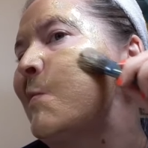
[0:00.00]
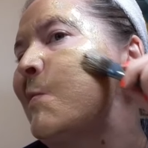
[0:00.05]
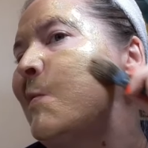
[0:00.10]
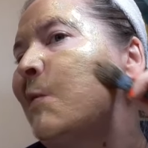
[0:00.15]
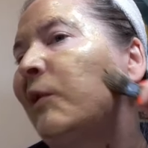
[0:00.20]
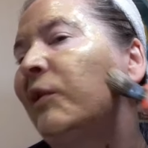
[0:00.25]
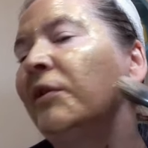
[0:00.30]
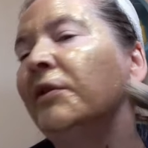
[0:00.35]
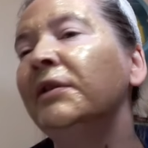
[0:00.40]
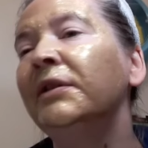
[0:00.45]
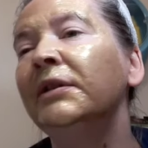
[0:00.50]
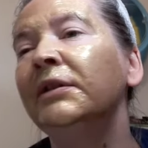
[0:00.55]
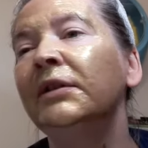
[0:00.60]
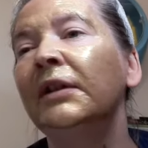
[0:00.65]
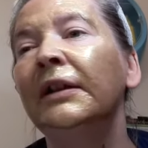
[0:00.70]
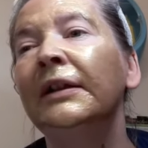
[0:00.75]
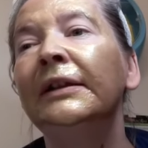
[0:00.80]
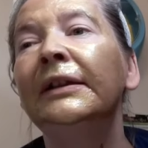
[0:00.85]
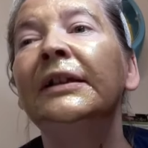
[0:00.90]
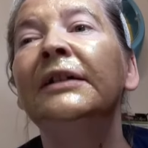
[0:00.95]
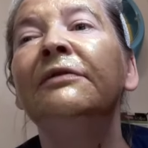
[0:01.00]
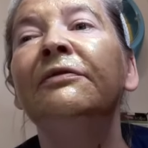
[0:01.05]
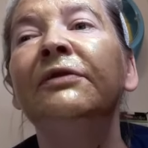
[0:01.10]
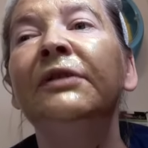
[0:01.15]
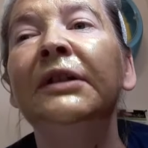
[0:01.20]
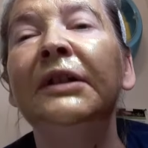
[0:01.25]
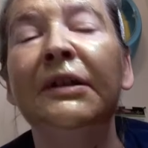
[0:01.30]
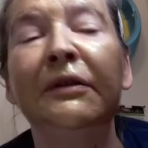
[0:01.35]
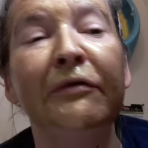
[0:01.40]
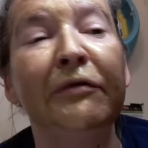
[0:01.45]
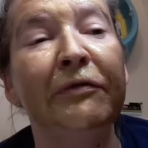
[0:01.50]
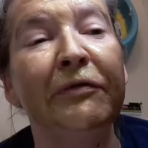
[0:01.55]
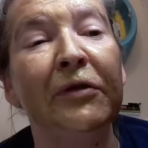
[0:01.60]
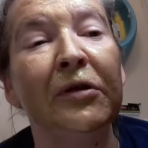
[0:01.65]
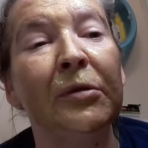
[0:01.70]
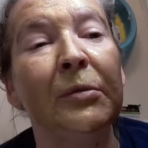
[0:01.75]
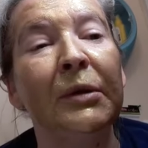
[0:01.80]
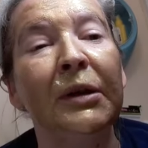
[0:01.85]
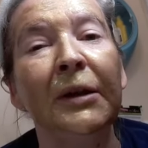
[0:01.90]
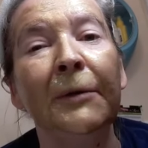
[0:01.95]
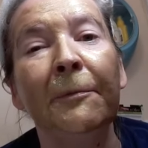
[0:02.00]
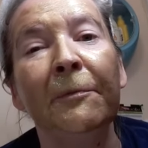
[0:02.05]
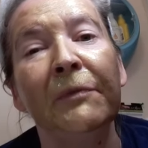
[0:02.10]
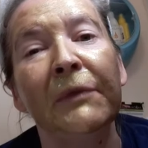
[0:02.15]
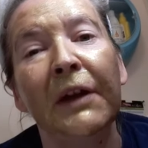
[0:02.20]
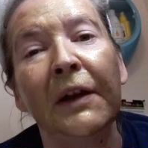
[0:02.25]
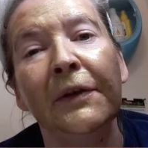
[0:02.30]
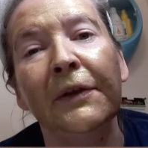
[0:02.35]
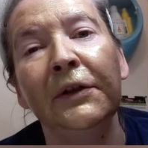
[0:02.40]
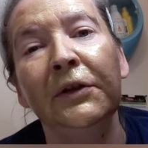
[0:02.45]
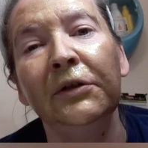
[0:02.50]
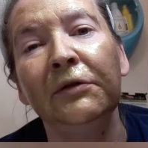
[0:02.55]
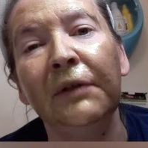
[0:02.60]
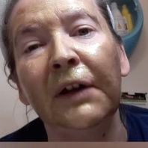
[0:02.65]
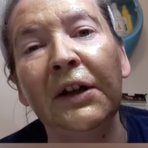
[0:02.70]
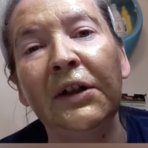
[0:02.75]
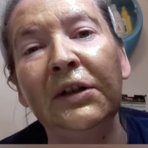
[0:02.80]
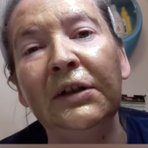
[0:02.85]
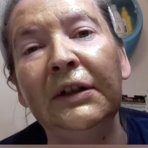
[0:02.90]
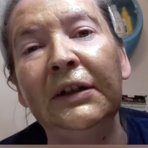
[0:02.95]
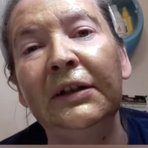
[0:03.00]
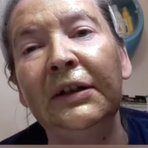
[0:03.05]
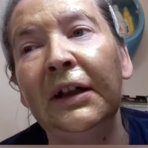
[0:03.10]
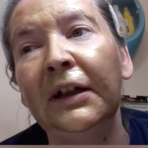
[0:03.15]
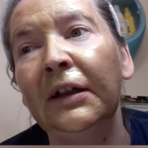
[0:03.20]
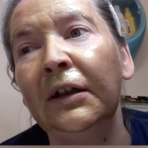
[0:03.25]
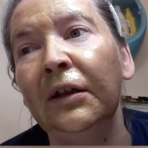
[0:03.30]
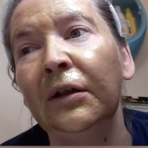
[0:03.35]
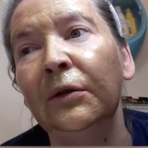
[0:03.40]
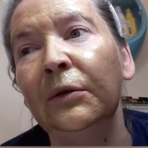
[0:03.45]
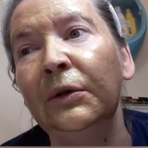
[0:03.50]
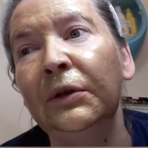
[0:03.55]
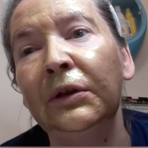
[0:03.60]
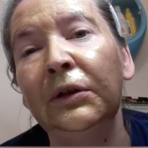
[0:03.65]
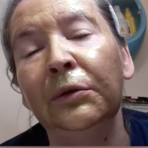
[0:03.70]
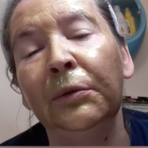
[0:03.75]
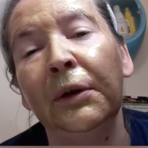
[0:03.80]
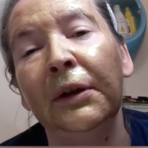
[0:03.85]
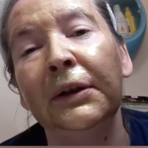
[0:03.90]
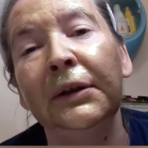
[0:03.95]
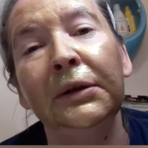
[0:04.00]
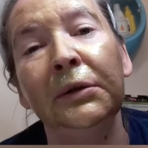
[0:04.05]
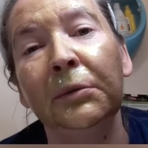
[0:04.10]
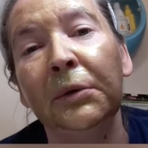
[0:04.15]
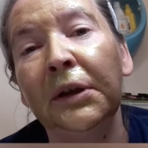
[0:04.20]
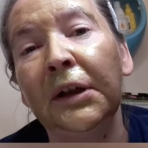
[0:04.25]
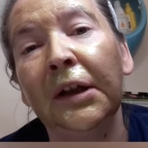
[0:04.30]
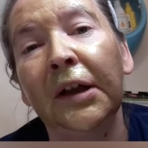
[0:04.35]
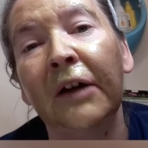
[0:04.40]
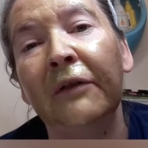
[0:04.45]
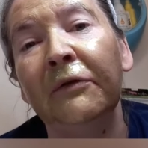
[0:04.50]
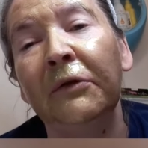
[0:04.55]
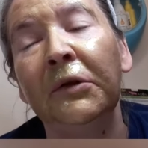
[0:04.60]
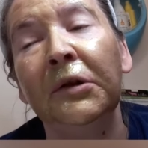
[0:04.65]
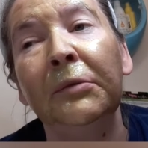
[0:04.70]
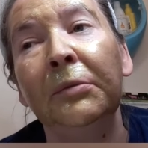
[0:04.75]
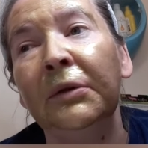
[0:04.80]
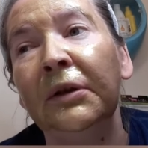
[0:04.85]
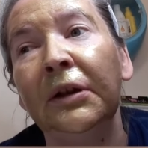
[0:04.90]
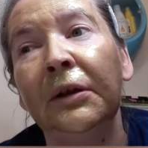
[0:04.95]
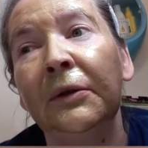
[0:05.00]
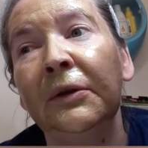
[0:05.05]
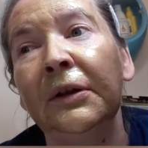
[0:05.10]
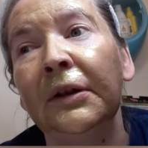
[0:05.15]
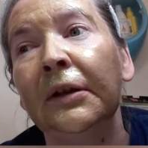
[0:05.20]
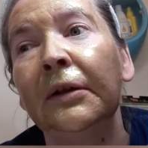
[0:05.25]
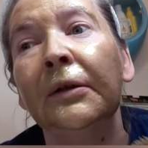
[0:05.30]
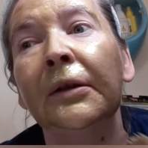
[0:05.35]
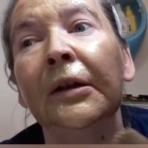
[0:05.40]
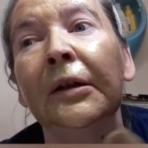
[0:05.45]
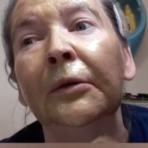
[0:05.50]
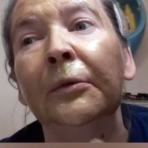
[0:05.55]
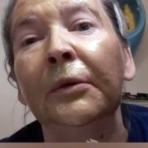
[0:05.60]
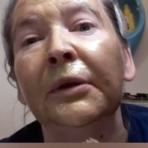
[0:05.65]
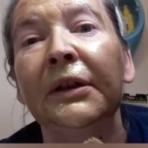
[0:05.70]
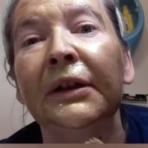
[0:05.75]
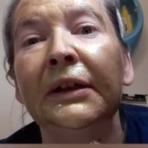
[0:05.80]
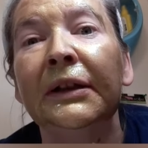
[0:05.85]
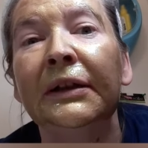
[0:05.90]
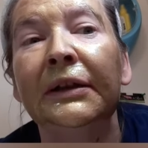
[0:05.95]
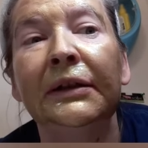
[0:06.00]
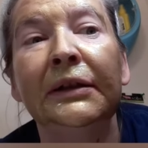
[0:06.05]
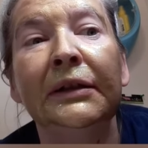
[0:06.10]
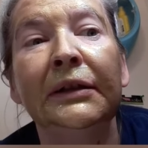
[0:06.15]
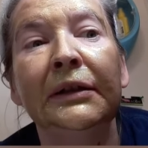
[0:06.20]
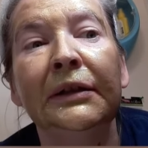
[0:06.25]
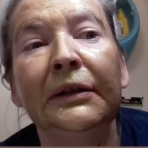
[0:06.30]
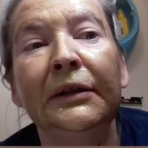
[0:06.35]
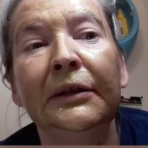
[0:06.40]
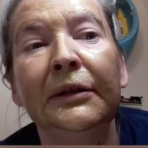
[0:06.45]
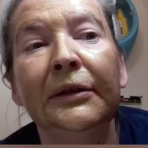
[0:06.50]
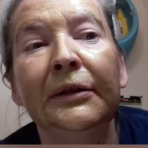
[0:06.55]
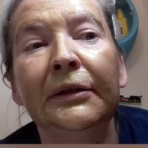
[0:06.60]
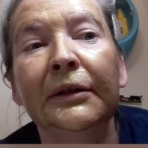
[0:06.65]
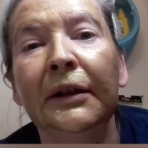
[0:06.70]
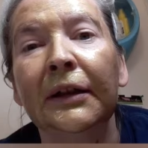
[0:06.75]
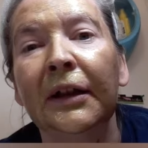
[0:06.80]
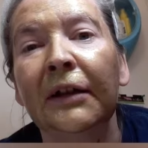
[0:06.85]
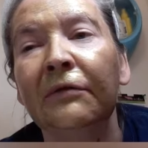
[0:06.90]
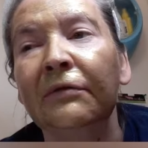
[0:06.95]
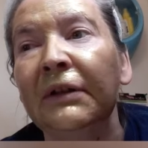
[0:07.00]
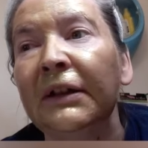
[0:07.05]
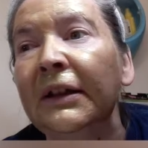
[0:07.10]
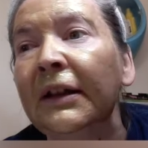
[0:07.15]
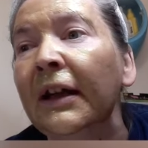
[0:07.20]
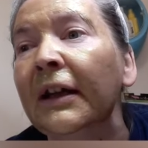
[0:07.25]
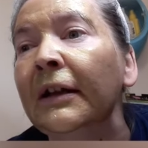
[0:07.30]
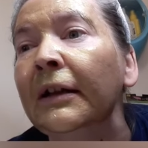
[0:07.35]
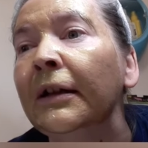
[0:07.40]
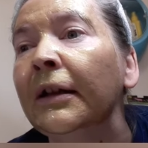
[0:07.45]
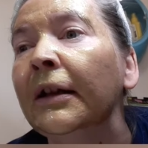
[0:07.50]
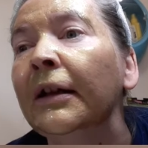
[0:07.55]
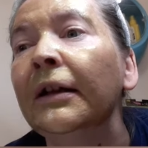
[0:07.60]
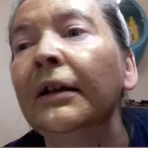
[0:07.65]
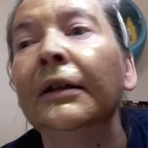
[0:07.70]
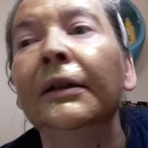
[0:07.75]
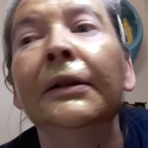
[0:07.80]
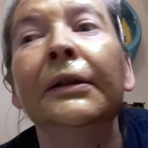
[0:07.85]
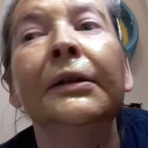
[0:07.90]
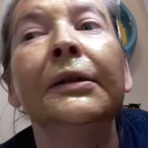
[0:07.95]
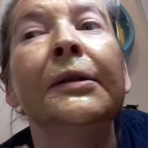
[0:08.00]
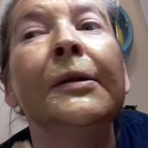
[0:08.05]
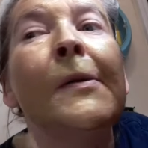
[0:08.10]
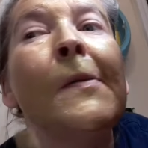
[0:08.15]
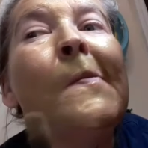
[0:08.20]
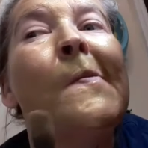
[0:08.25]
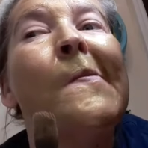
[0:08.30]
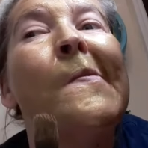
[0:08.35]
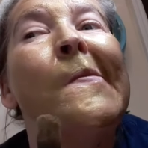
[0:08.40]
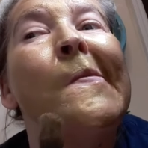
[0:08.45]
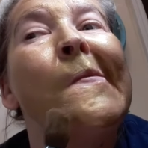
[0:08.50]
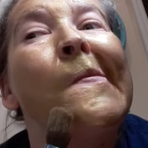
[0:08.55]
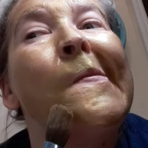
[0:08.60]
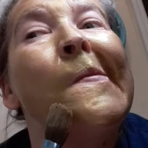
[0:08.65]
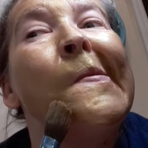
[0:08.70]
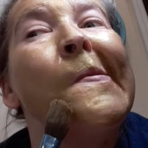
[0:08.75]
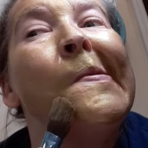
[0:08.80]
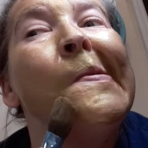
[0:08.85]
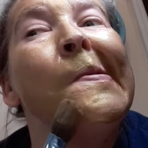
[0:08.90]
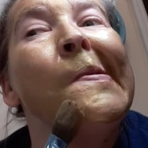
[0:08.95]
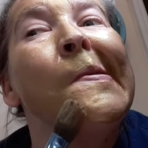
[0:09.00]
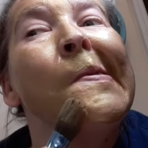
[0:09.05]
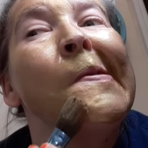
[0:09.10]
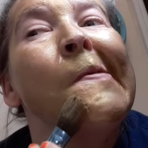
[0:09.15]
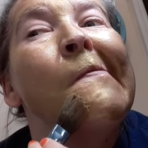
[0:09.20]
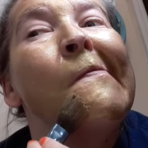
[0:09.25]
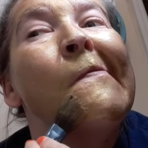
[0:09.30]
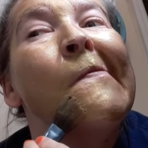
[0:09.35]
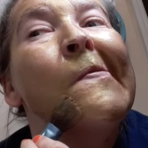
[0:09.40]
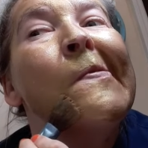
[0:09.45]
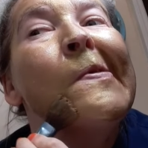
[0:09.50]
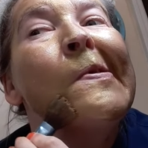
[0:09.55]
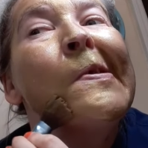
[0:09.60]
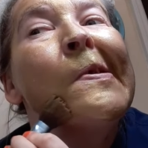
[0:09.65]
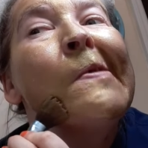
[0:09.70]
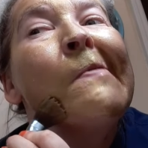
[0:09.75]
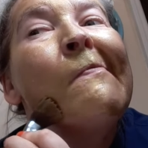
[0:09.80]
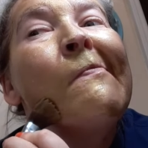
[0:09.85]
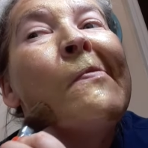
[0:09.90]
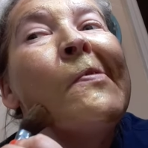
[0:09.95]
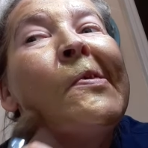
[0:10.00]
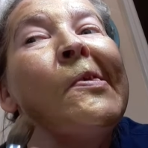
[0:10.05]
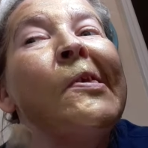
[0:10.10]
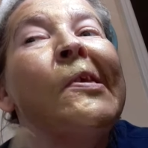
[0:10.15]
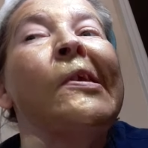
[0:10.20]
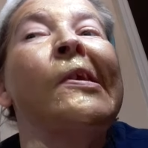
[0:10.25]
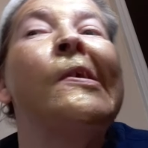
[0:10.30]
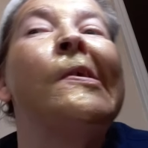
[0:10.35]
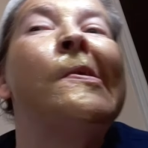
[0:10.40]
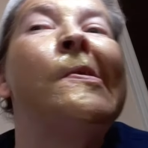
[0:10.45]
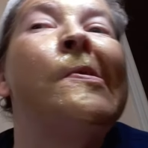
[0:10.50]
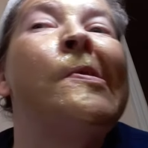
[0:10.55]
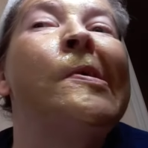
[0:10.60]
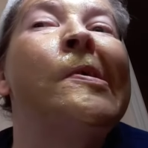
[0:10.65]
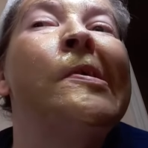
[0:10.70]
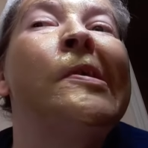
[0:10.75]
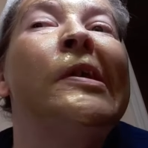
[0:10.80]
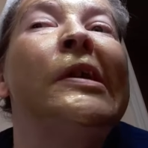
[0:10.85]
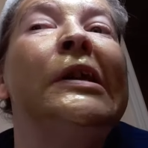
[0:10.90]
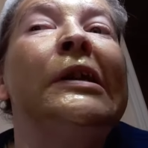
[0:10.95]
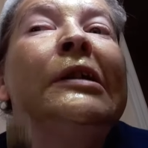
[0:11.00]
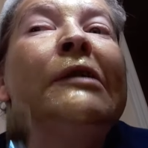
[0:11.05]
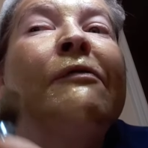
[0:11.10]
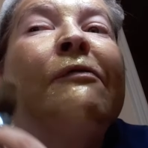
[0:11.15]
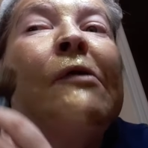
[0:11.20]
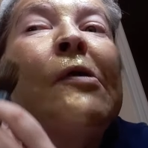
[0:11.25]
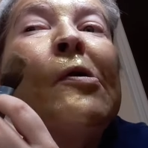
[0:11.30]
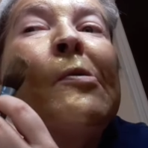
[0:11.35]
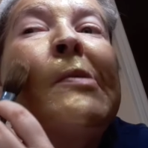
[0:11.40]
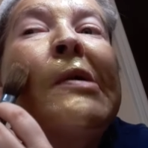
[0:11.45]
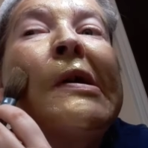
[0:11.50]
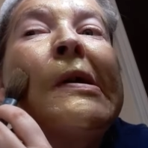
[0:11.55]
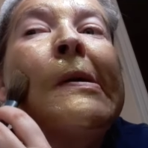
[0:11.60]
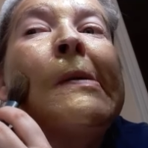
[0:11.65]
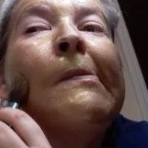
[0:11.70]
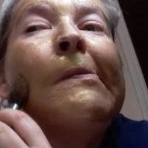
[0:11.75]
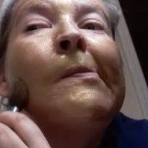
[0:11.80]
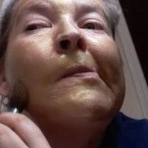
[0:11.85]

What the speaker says: So this is a lifting and firming. The directions say use twice a week. I've only been using it like once, like every 10 days. And I definitely have the skin that needs firming.